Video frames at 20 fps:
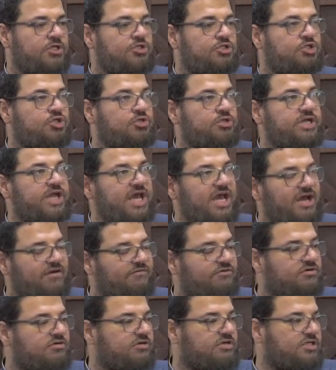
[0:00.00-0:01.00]
don't
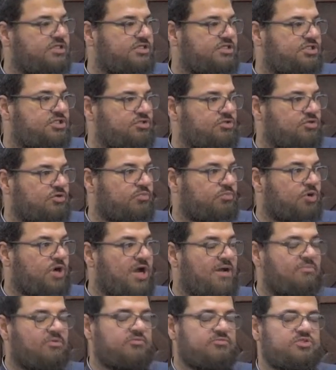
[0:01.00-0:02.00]
ever let your
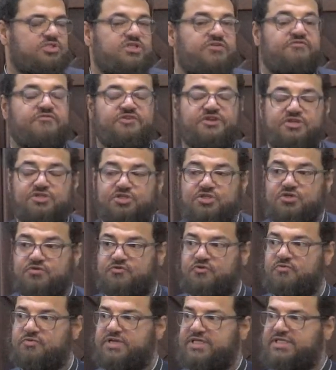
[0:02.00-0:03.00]
problems defeat you
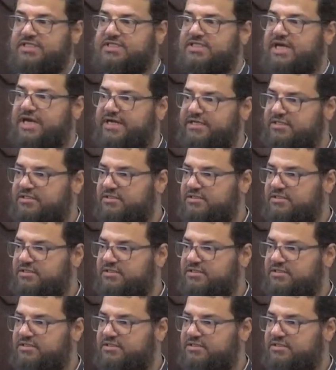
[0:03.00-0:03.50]
from inside.